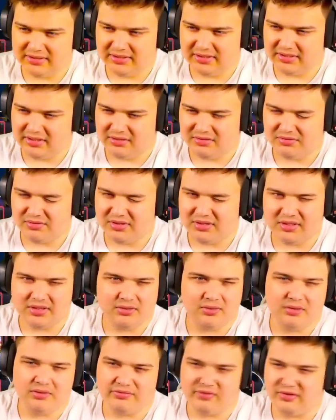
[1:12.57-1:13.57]
it didn't really do
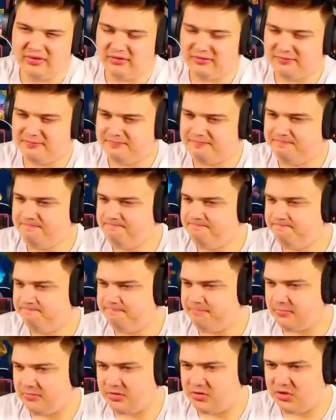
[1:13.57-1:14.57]
anything.
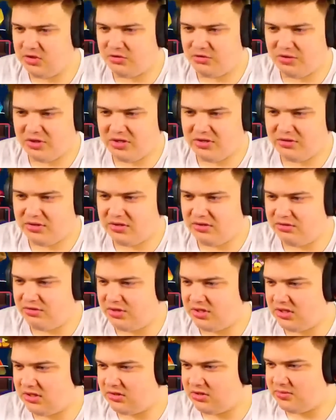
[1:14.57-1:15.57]
Two really, really,
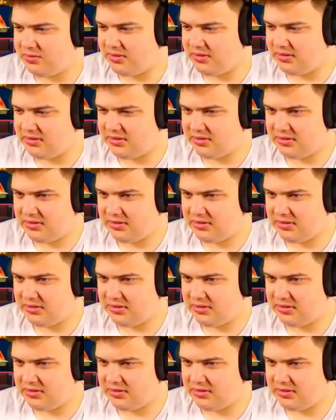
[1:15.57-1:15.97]
really good spins.